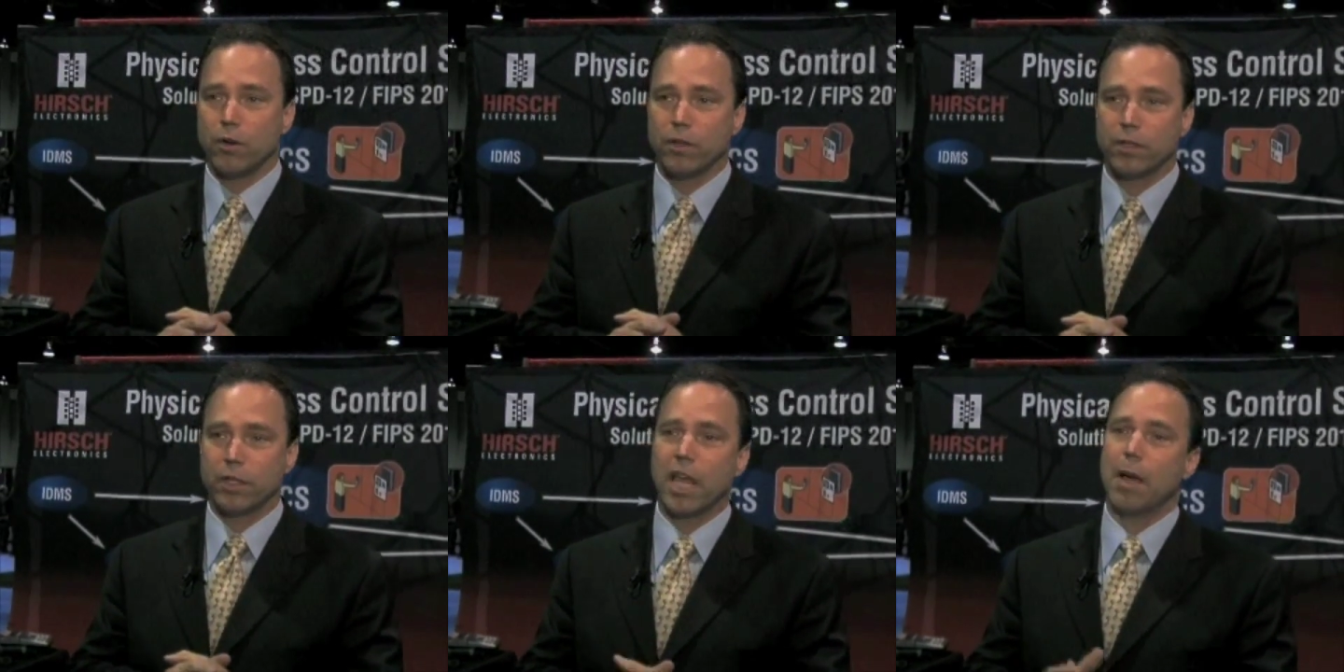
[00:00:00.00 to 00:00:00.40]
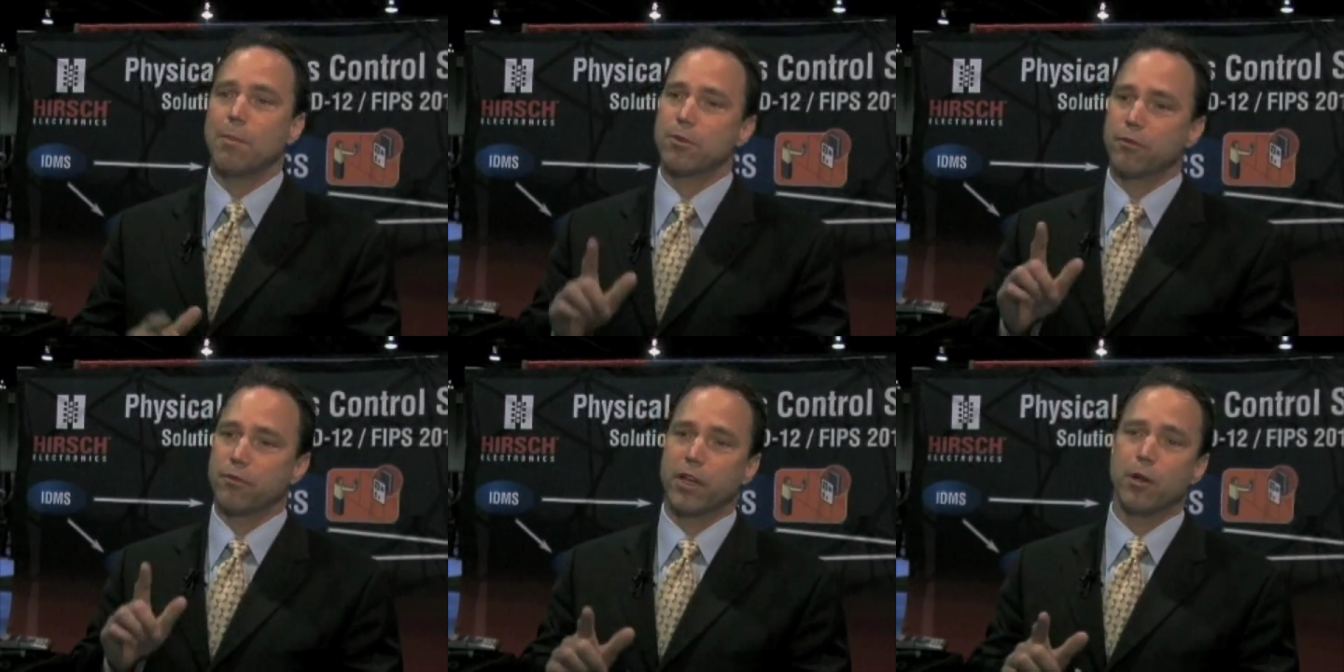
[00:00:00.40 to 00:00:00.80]
to
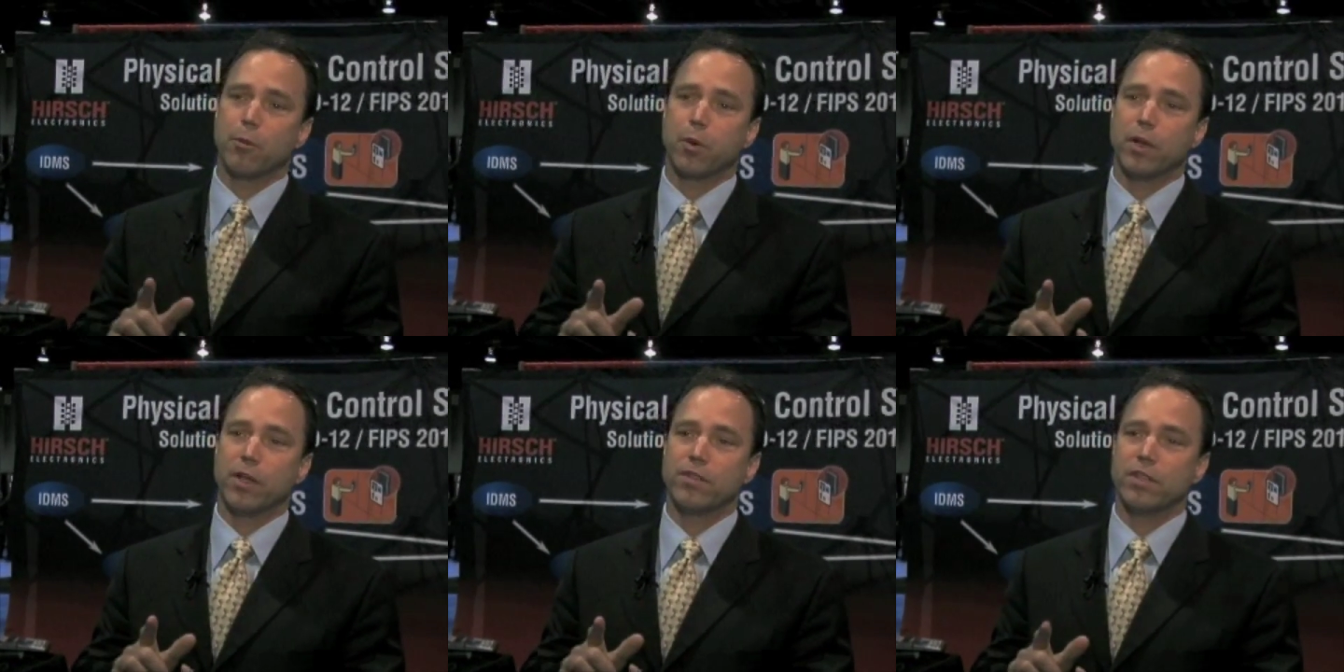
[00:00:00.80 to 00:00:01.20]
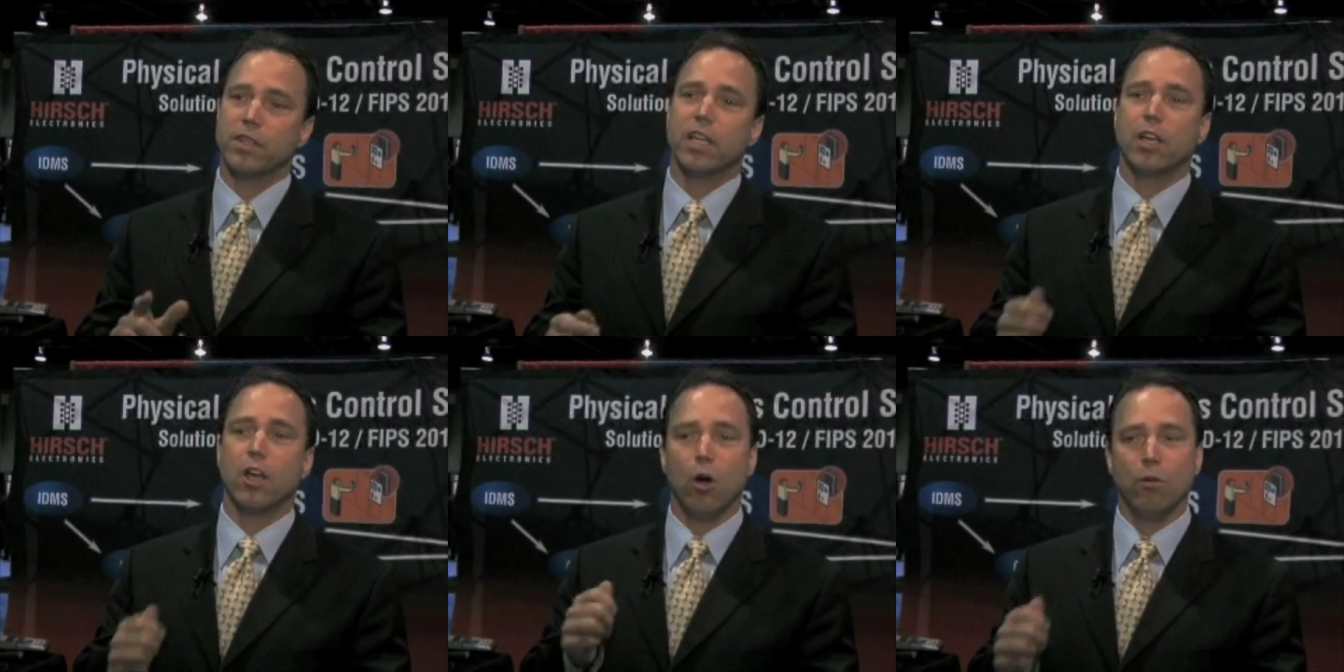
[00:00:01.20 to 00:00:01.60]
capture fingerprints,
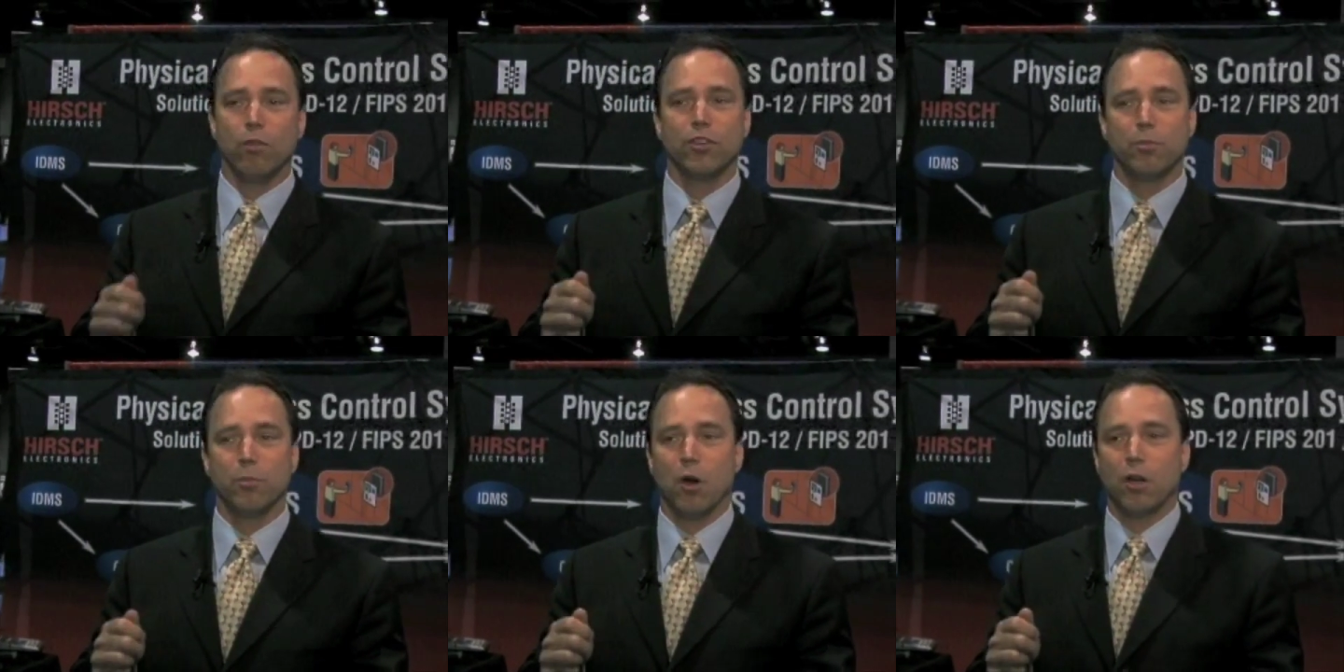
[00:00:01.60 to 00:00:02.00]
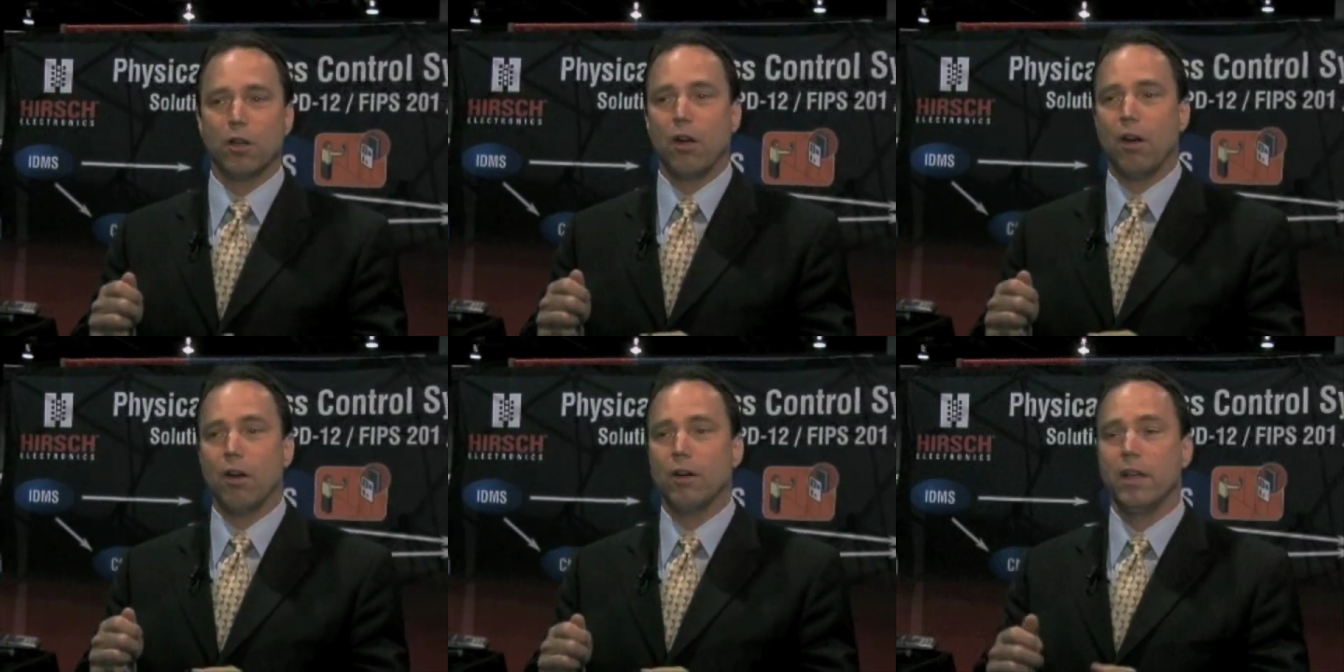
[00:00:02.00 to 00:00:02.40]
encode the smart
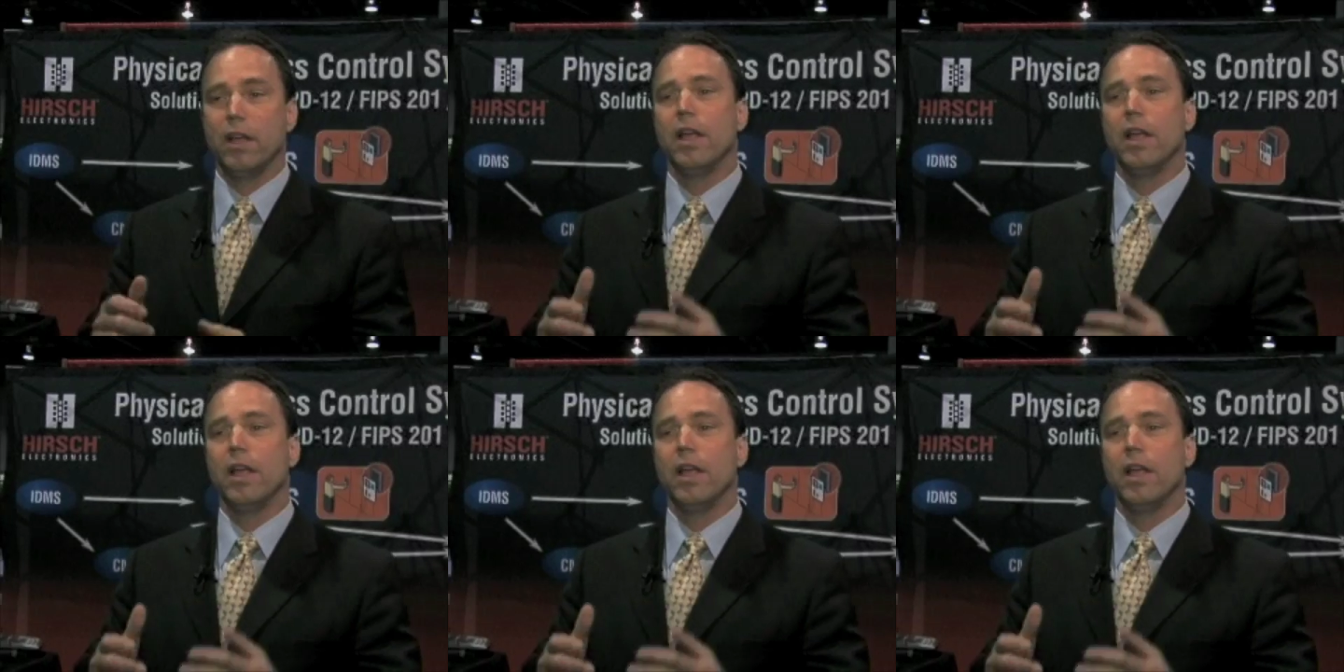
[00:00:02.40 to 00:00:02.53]
card,